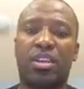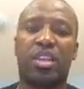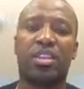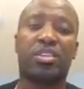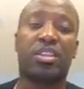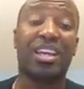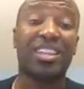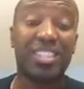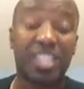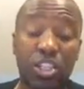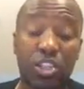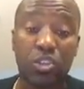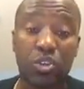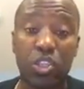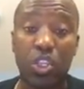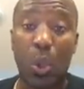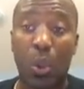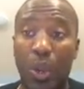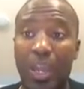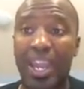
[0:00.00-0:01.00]
Has she done
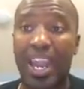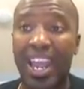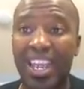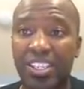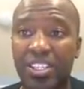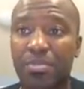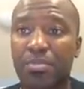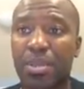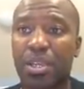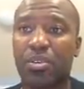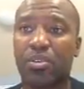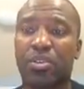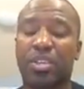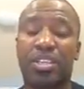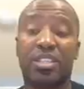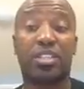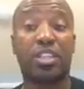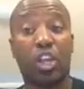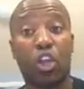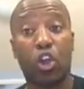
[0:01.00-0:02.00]
you a nice meal?
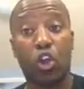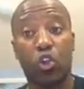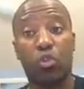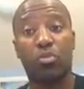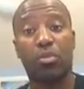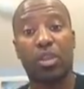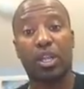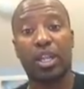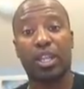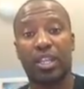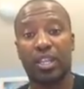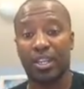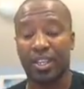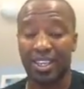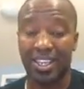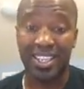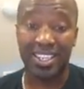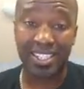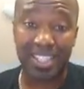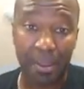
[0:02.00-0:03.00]
Is the home clean?
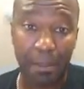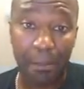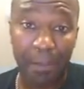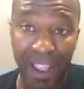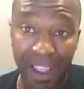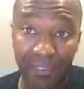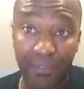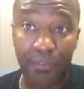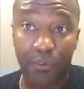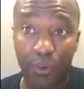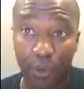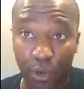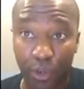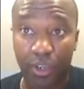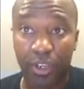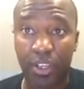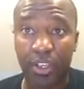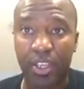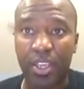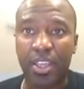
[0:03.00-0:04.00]
Is the bath
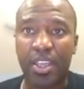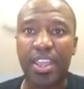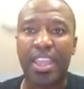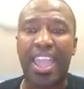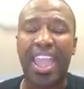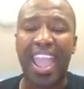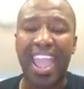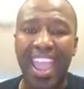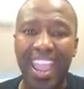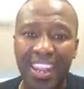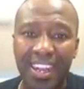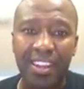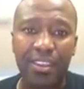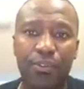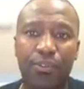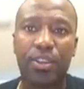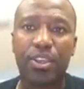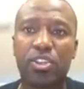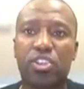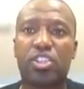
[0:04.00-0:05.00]
run?
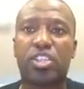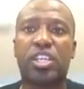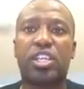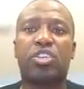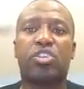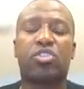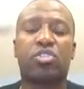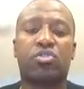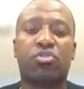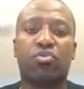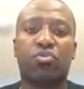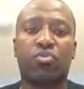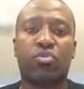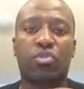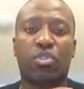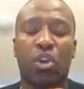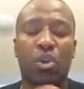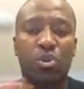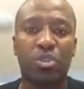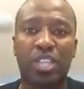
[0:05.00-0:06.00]
Anything she just
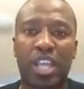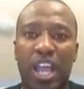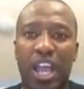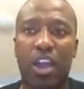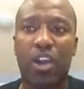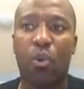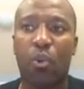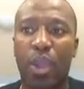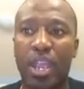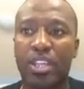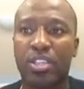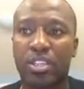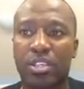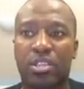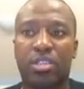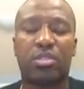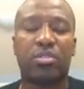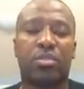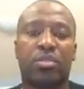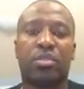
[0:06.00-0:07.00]
goes out her way to
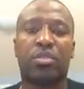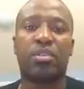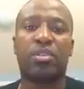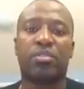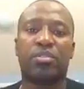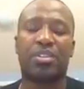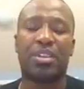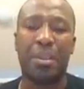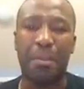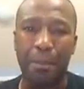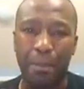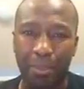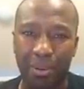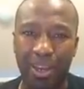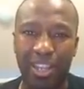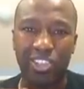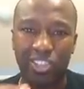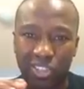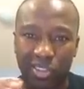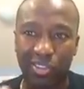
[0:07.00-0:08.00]
do to
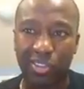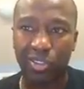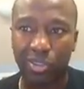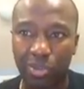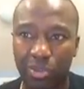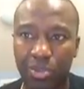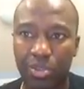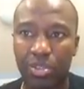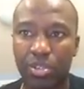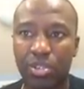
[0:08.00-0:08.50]
impress you,